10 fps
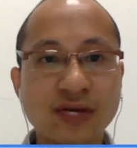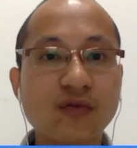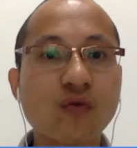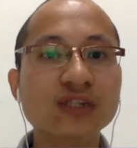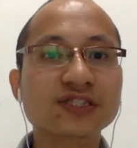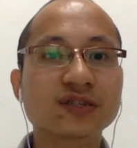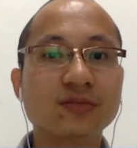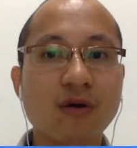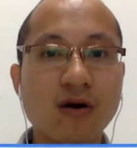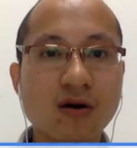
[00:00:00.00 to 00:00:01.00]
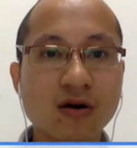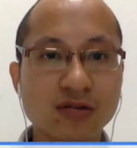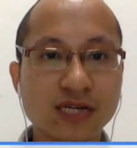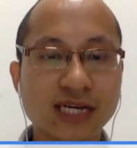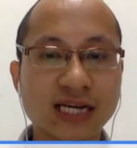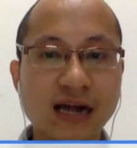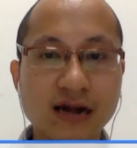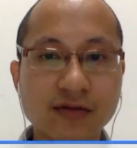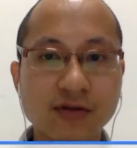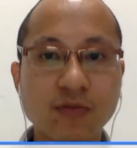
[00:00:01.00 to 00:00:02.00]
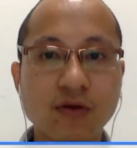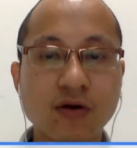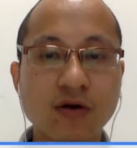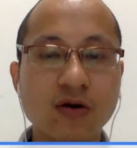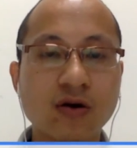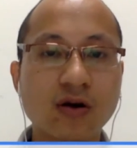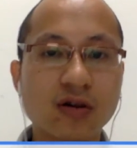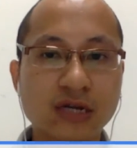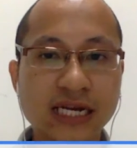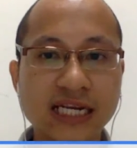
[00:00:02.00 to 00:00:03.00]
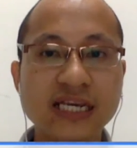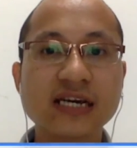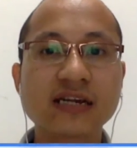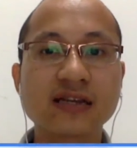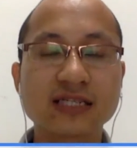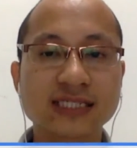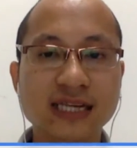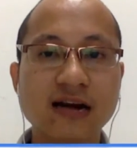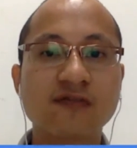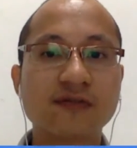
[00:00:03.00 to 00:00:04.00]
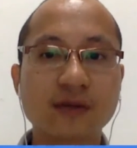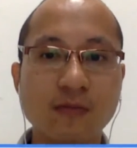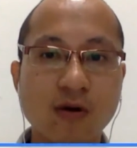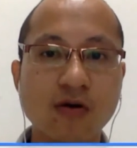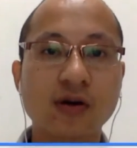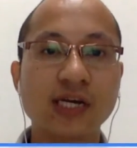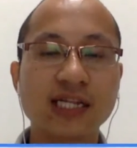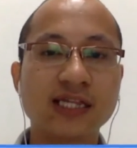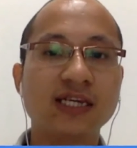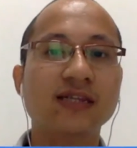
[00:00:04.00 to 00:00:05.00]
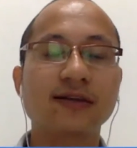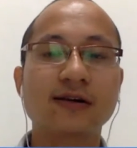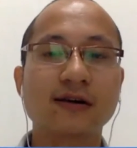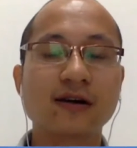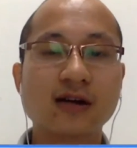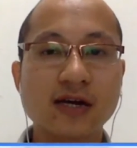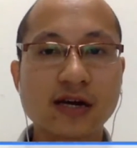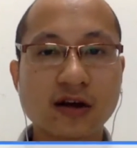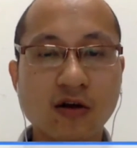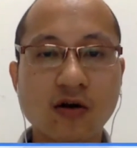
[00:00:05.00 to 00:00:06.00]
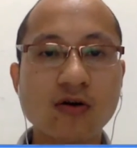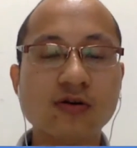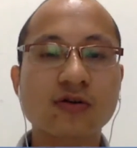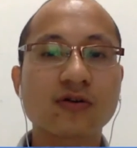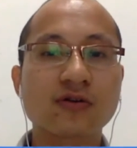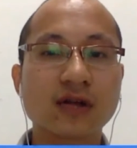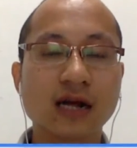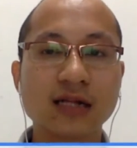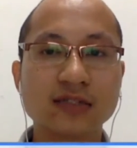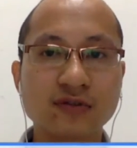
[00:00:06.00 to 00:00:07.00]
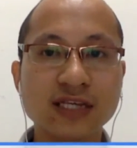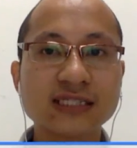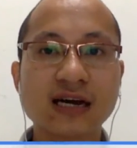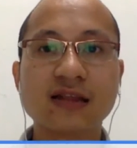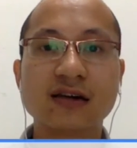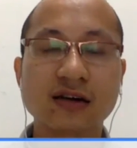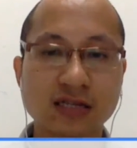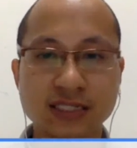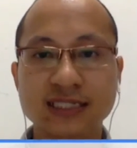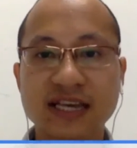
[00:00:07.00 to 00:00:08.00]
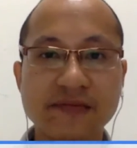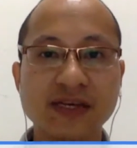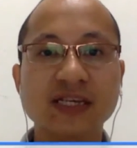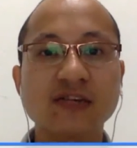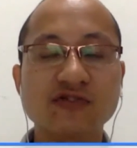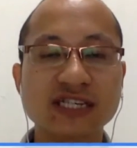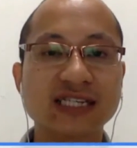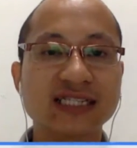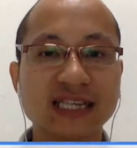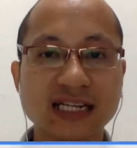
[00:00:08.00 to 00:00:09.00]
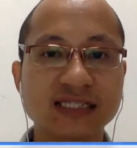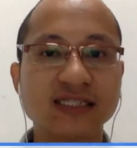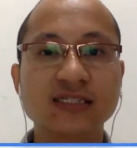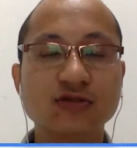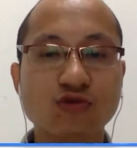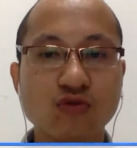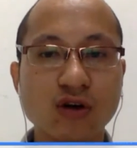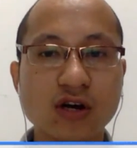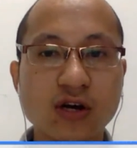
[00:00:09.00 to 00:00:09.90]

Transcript: watch the ball, or you can count the ball, or you can hear the sound of the ball hitting the court. So these are the same thing, using the senses to